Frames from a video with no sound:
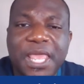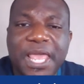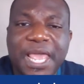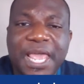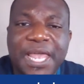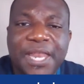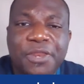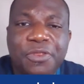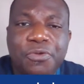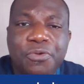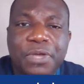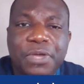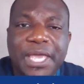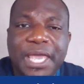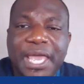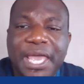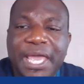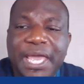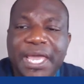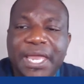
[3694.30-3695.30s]
and you
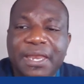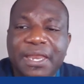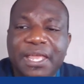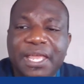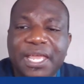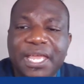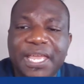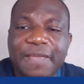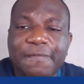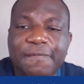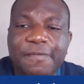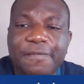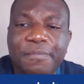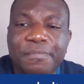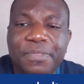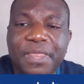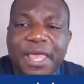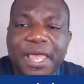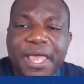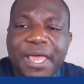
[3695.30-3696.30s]
can give
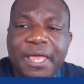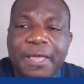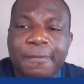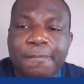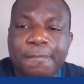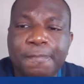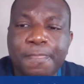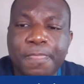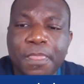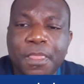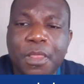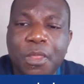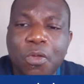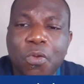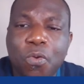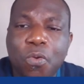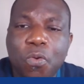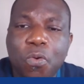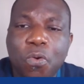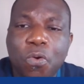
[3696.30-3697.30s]
from there
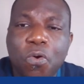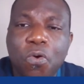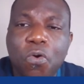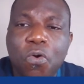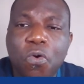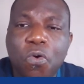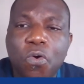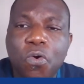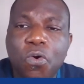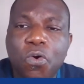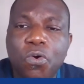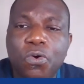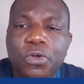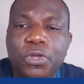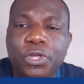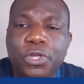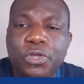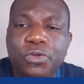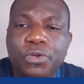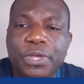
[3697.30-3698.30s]

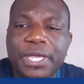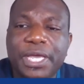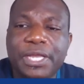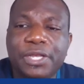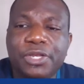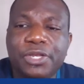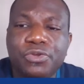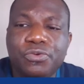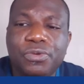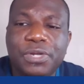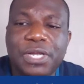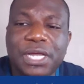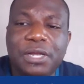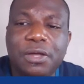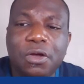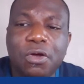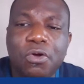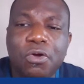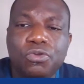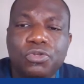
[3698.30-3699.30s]
or you can do that
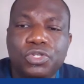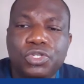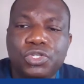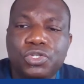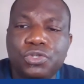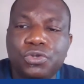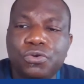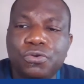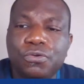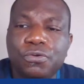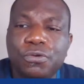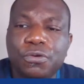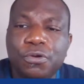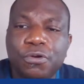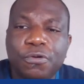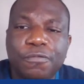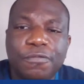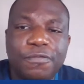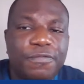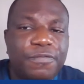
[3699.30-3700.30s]
also
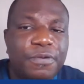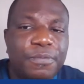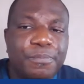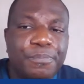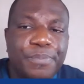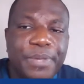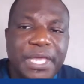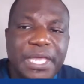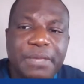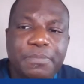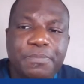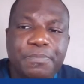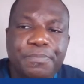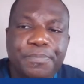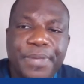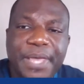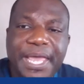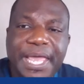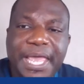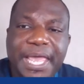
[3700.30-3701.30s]
from pay,
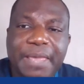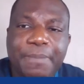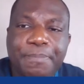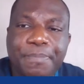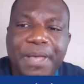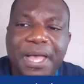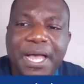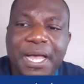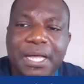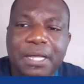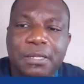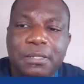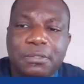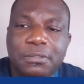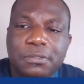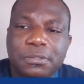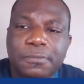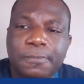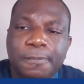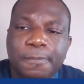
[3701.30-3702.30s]

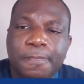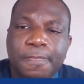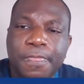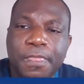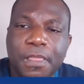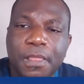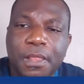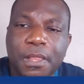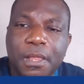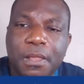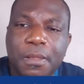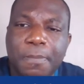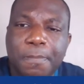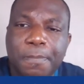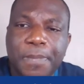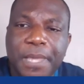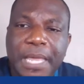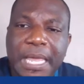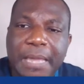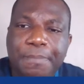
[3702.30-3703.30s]
PayPal.
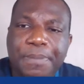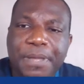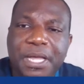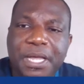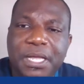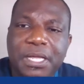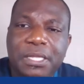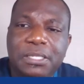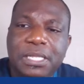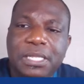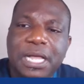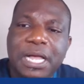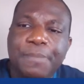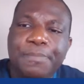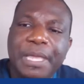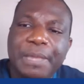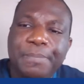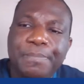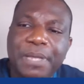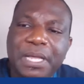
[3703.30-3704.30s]
PayPal, our uh,
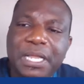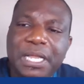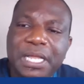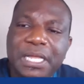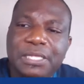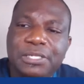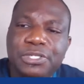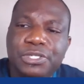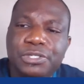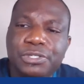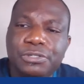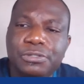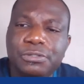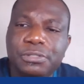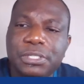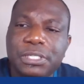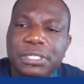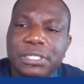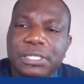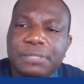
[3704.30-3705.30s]
PayPal
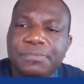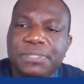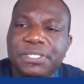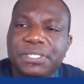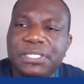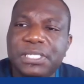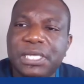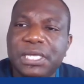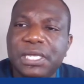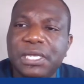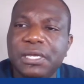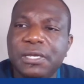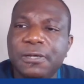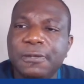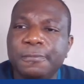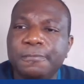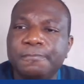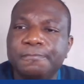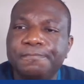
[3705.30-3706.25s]
handle, let me see here.